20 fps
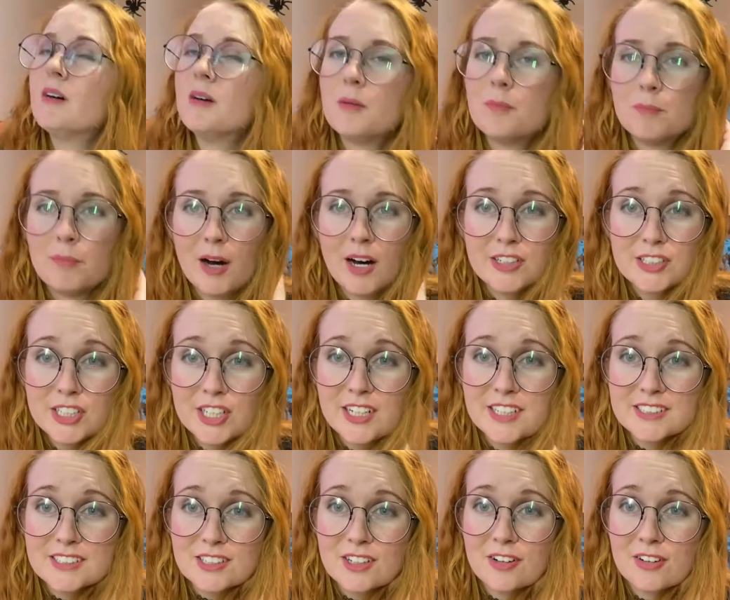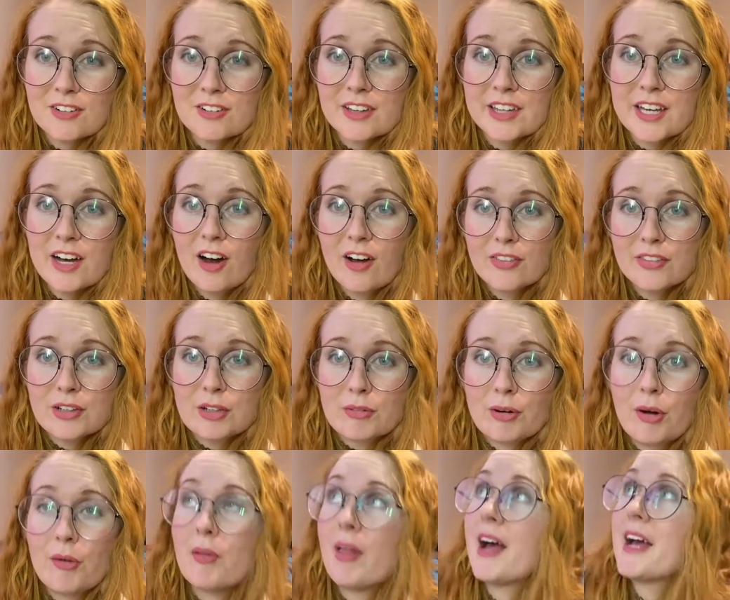Matcha is currently on the
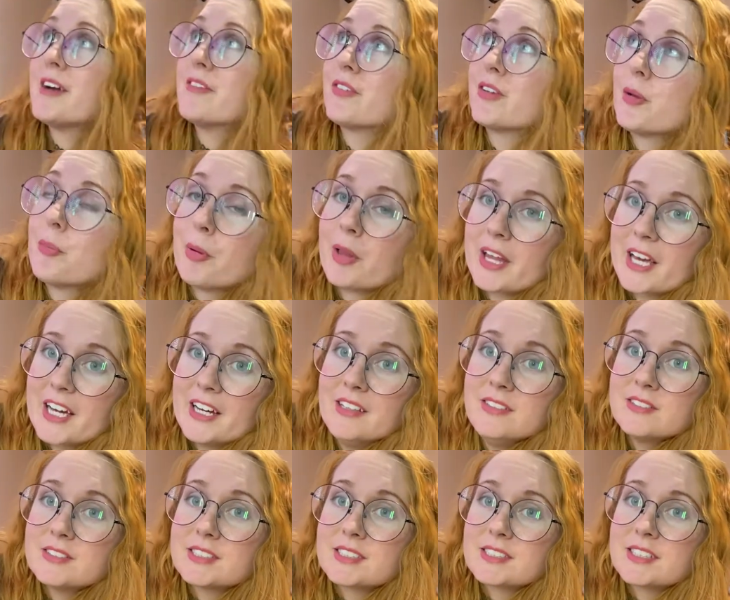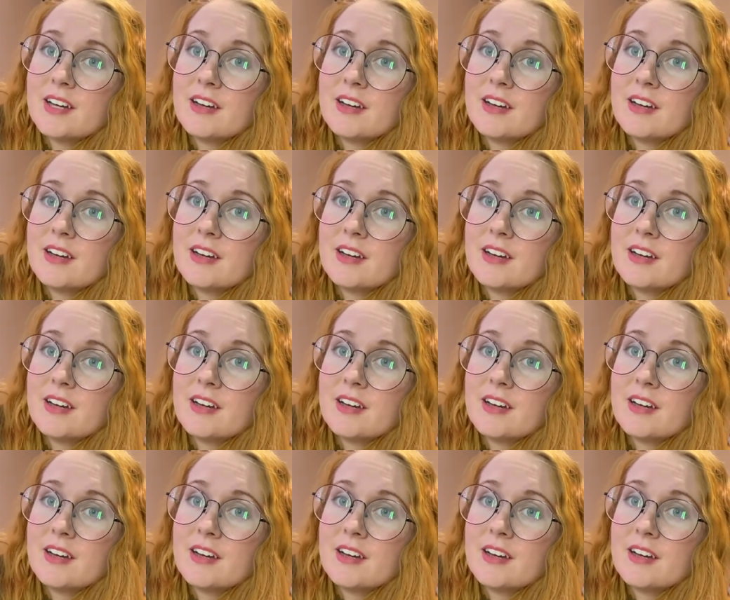grow light for the plants.